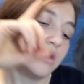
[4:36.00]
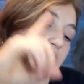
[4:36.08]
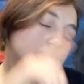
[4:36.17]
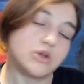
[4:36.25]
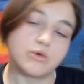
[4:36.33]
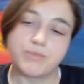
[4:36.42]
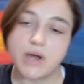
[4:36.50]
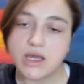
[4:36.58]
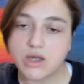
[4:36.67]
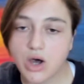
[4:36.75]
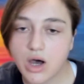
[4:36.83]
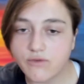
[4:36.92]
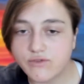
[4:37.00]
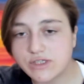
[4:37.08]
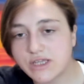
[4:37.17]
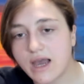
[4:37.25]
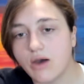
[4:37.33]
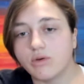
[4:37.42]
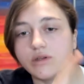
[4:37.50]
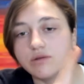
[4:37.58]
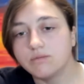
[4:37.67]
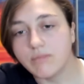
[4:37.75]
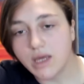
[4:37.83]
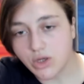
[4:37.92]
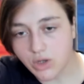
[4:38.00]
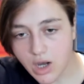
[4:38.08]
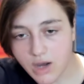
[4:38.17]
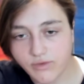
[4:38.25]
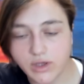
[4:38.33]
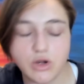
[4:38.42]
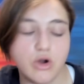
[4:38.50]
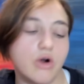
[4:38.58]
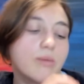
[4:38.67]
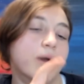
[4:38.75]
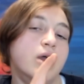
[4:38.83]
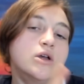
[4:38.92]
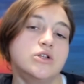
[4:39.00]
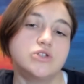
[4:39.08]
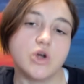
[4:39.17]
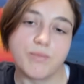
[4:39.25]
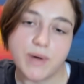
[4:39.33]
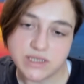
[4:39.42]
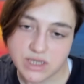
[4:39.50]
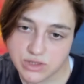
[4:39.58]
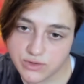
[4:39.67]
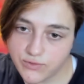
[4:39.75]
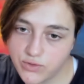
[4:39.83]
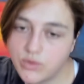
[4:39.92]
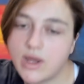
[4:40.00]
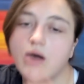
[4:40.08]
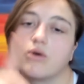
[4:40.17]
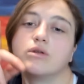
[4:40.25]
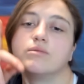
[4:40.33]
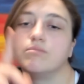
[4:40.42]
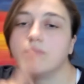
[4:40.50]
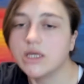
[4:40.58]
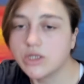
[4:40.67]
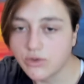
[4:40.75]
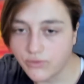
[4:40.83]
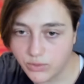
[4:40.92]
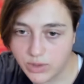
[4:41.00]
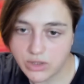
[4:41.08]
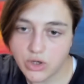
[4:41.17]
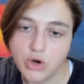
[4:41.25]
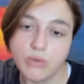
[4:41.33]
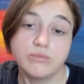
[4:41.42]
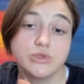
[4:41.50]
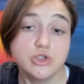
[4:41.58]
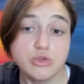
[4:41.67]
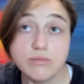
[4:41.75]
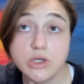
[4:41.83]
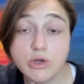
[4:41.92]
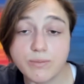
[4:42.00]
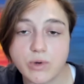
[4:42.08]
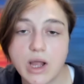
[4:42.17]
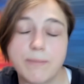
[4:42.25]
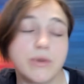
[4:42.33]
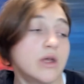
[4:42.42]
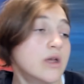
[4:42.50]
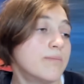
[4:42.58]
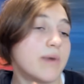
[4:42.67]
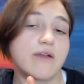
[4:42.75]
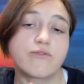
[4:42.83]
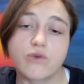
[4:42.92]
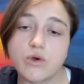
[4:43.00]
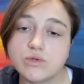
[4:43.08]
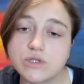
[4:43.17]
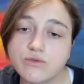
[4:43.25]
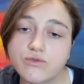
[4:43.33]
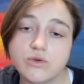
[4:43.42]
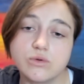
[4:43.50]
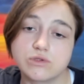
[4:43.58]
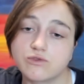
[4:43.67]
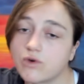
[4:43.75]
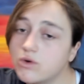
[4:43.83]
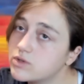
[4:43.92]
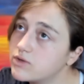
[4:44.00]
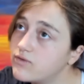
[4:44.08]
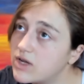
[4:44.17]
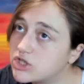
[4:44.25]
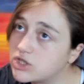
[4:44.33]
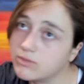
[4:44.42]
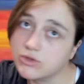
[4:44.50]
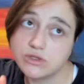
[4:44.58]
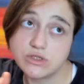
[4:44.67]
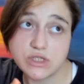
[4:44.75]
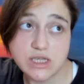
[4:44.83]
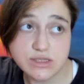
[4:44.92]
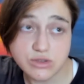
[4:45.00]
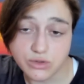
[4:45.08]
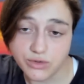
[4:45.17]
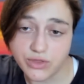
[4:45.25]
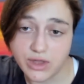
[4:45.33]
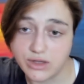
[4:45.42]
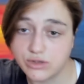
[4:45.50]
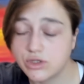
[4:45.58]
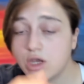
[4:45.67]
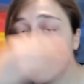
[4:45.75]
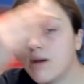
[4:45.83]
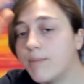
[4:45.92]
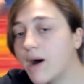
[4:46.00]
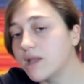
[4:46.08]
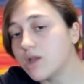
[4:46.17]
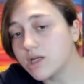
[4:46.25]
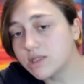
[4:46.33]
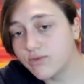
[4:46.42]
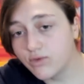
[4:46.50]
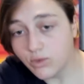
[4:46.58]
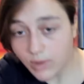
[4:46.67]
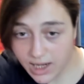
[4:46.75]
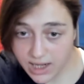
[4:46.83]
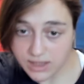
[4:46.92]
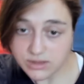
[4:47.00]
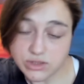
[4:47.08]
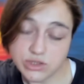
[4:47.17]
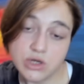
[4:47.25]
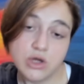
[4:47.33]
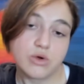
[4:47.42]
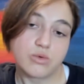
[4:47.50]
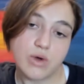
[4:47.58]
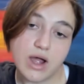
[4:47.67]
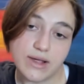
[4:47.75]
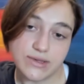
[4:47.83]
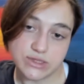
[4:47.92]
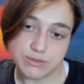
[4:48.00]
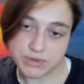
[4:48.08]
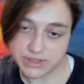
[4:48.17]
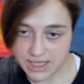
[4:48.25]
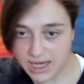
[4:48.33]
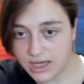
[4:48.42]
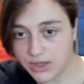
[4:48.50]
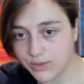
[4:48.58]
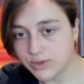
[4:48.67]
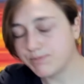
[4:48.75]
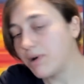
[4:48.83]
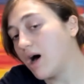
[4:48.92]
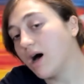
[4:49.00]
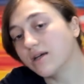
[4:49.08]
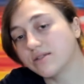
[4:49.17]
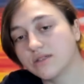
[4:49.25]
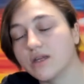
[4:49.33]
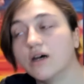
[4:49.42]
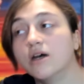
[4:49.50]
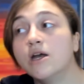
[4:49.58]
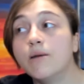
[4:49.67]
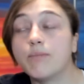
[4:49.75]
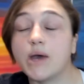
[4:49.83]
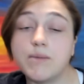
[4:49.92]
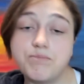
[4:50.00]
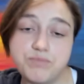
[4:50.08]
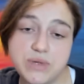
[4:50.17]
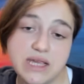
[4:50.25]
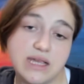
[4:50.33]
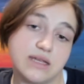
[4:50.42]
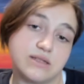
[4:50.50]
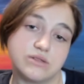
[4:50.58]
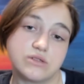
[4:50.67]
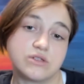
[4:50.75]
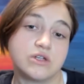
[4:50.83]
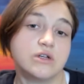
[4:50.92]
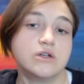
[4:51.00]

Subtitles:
Don't buy coffees out. Make your coffee at home. Don't buy tons of food out. Make your food at home. Do meal prep. Buy frozen fruits, frozen vegetables, seasonal things. Buy lots of grains, rice, potatoes, pasta. Buy beans,